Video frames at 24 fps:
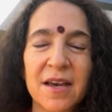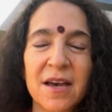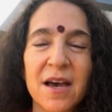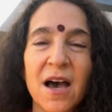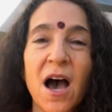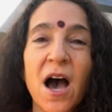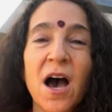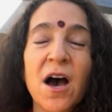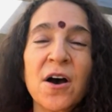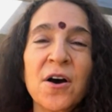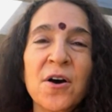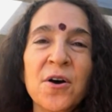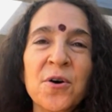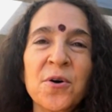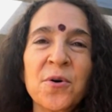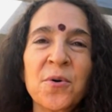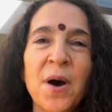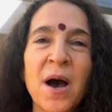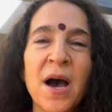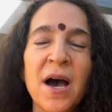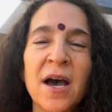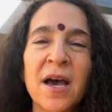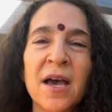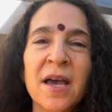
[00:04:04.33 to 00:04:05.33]
Oh,
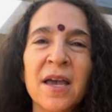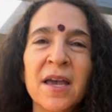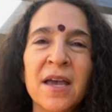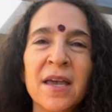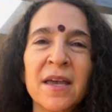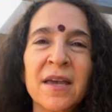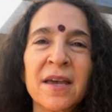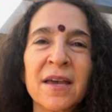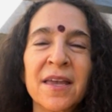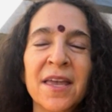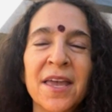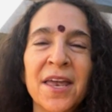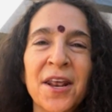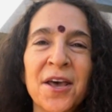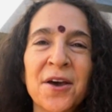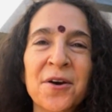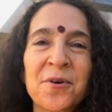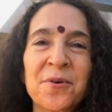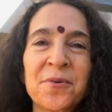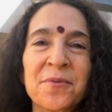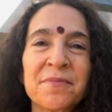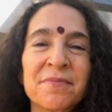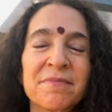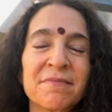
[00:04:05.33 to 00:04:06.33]
I,
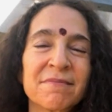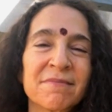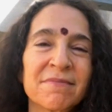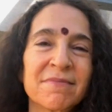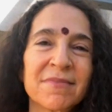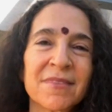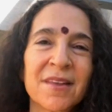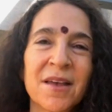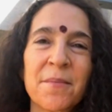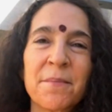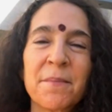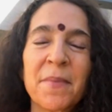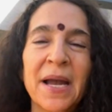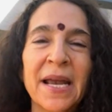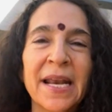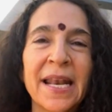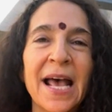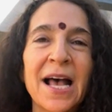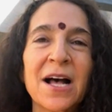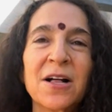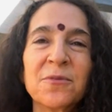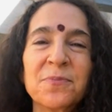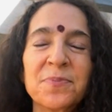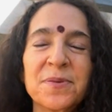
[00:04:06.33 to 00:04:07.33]
might
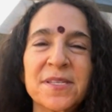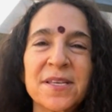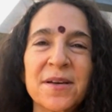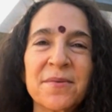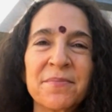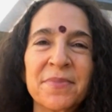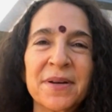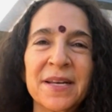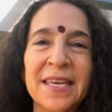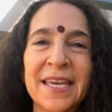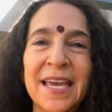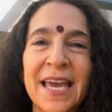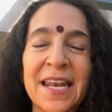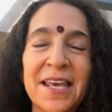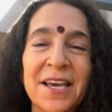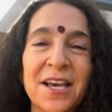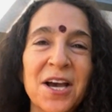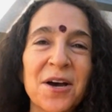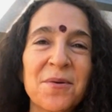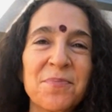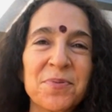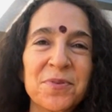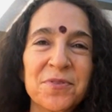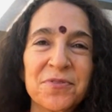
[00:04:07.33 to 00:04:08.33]
help somebody get a
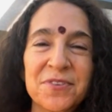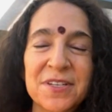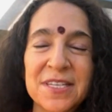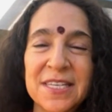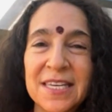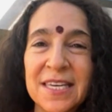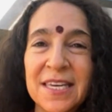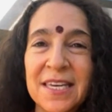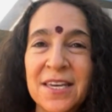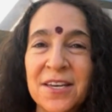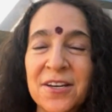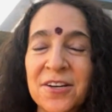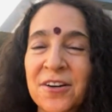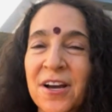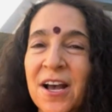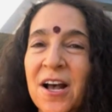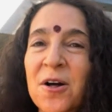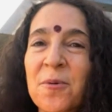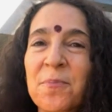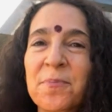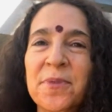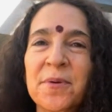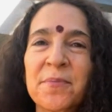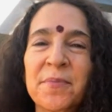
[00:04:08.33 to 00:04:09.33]
cup of tea or
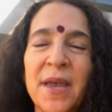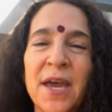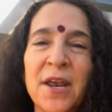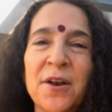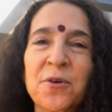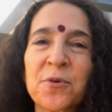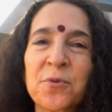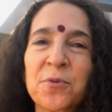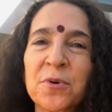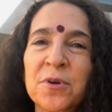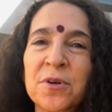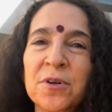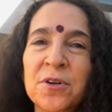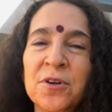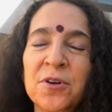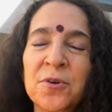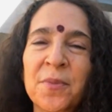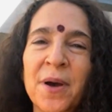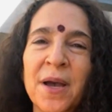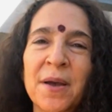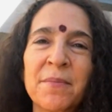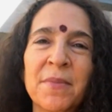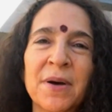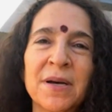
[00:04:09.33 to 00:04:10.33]
help them get a room.
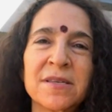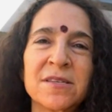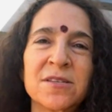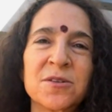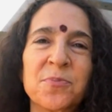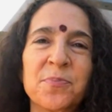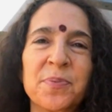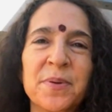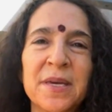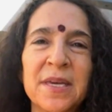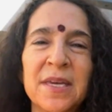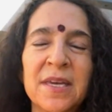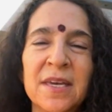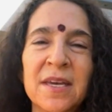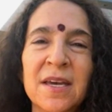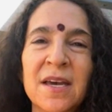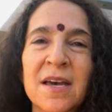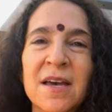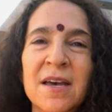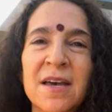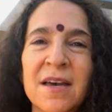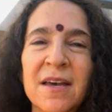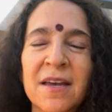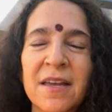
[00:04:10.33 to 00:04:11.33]
I must be,
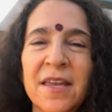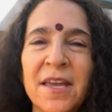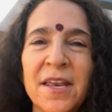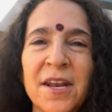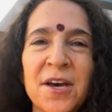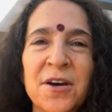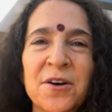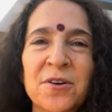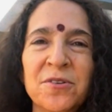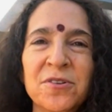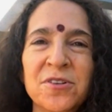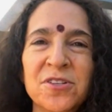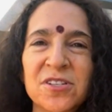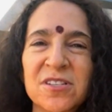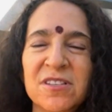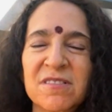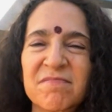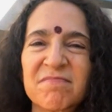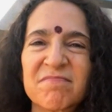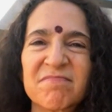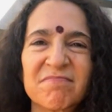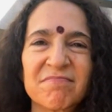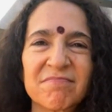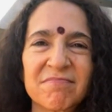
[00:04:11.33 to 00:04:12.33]
just
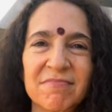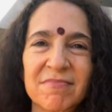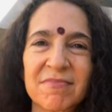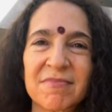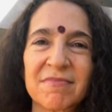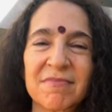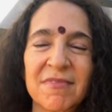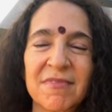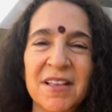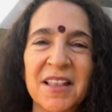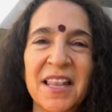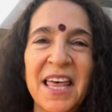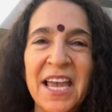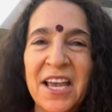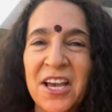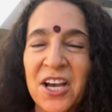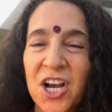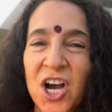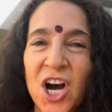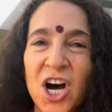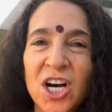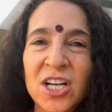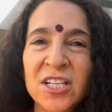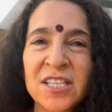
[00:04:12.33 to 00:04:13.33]
like a
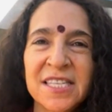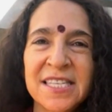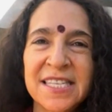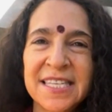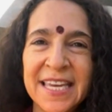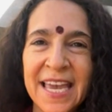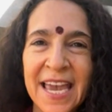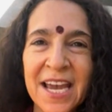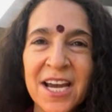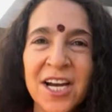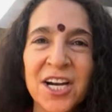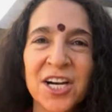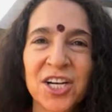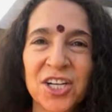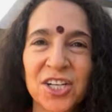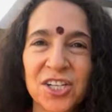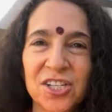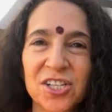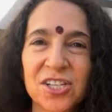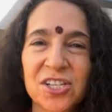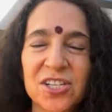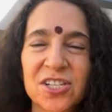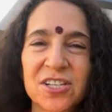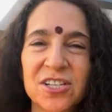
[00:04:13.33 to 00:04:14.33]

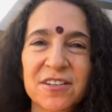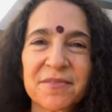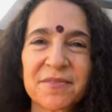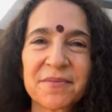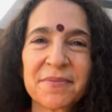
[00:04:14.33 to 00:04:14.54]
concierge.